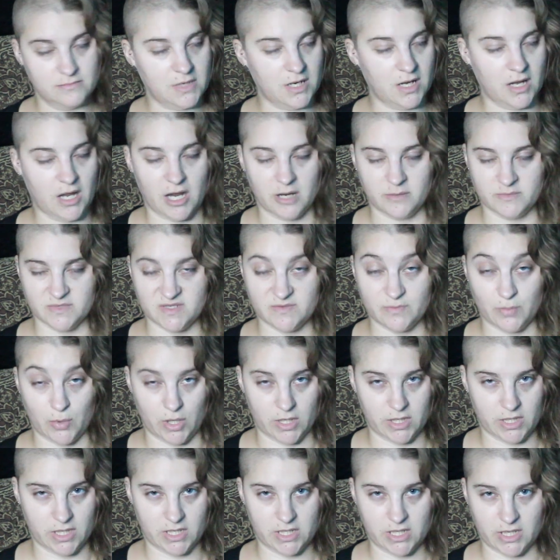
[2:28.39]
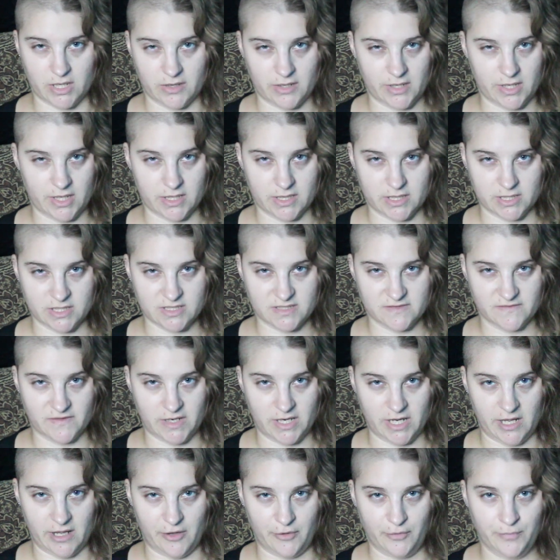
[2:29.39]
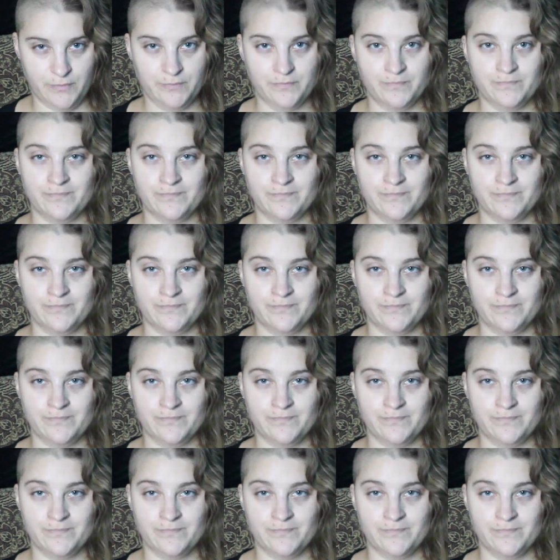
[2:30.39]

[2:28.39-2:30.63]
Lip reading: I'm spoiling nothing in this video.